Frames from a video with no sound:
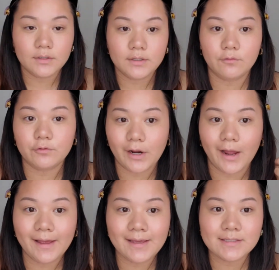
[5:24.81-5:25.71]
Now for
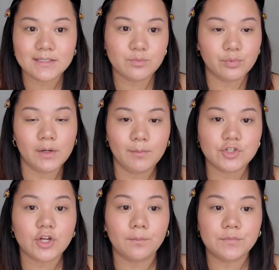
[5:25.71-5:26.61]
eyes, it's pretty
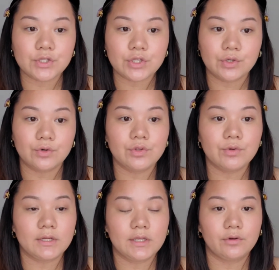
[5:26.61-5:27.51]
much up to you. You
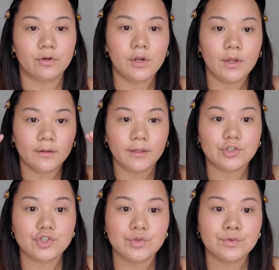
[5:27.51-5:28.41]
can either like
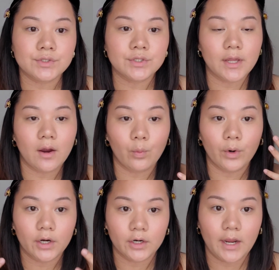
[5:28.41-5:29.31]
choose to not
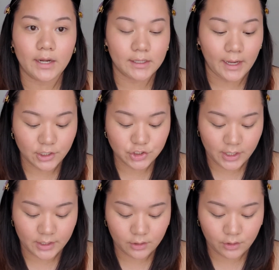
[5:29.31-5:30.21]
wear any
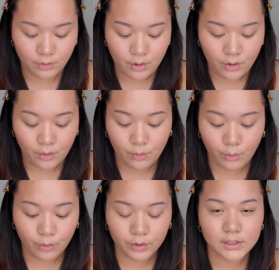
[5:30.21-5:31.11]
eyeshadow,
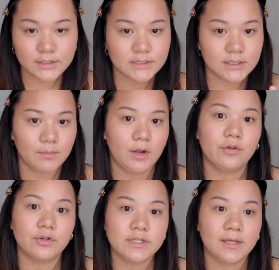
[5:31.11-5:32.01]
or some
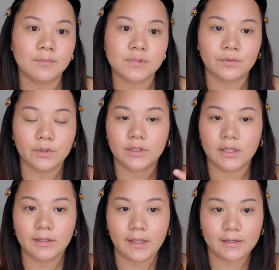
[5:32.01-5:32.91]
other tips for
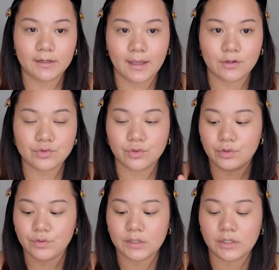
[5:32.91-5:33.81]
looking like natural.
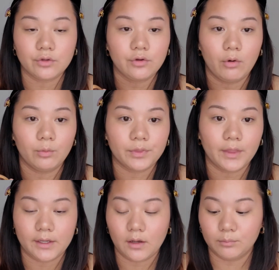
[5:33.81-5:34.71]
You can either go in with
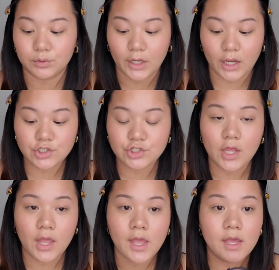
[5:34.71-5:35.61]
like a blush
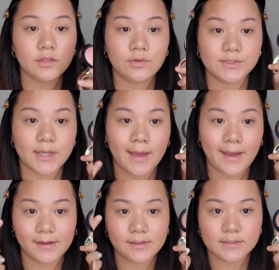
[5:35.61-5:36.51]
and use
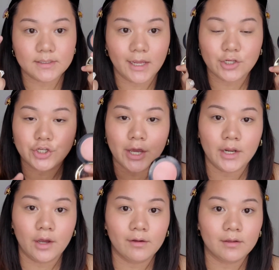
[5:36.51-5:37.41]
that as an
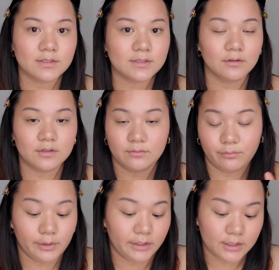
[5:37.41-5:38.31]
eyeshadow. It looks
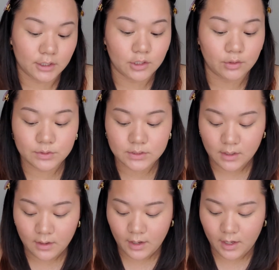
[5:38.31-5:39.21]
really cute,
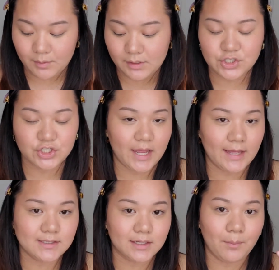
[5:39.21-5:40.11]
and it just
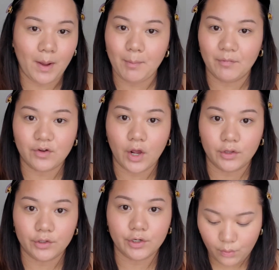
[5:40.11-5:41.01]
adds like a pop of
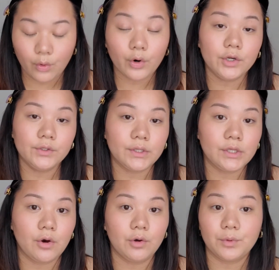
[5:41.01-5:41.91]
color. Or you can
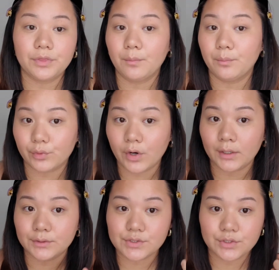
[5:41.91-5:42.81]
go in with the
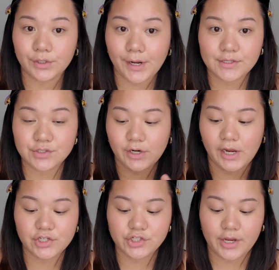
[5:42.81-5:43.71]
bronzer as your
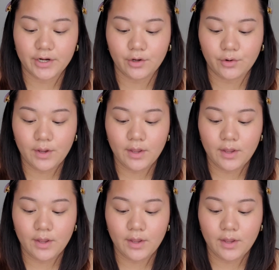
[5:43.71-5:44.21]
eyeshadow.